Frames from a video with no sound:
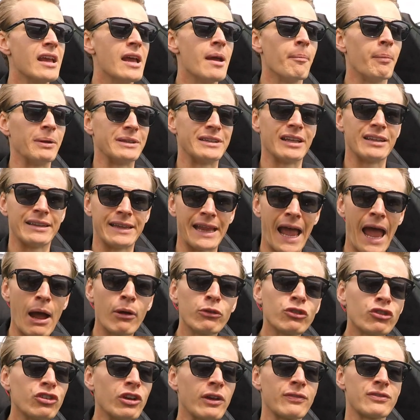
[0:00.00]
but the
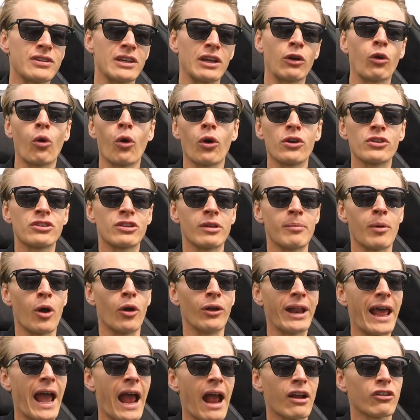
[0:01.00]
downshifts in Corsa
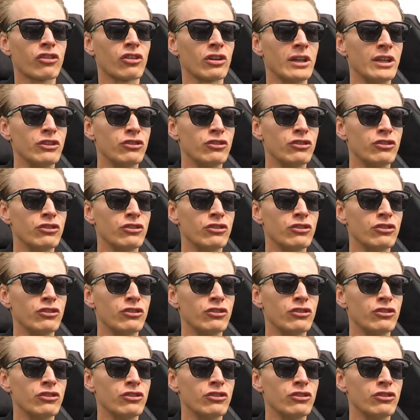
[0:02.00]
mode actually